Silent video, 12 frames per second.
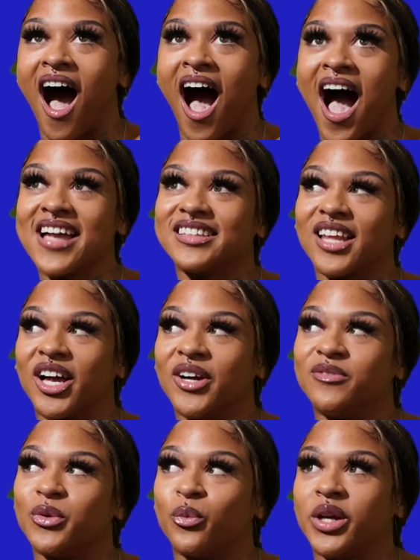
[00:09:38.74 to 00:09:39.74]
I
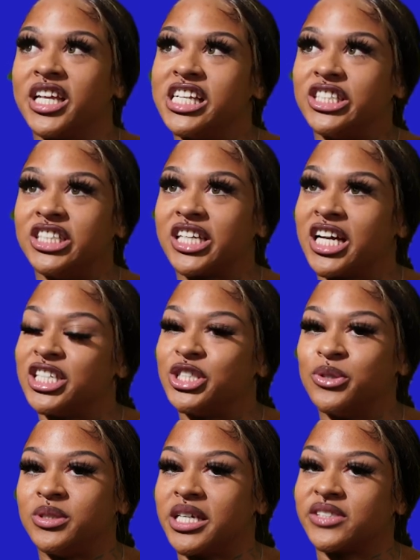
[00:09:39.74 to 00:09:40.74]
loved when he took us
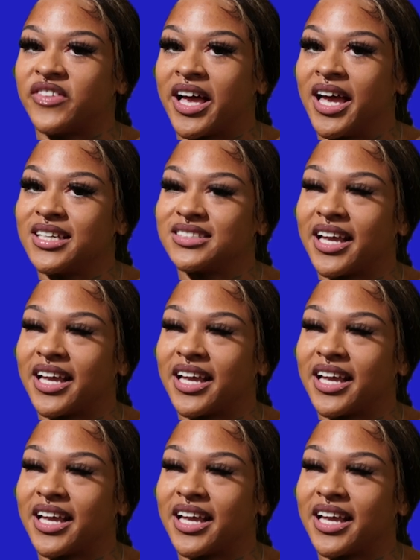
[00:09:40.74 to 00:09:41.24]
to Six Flags.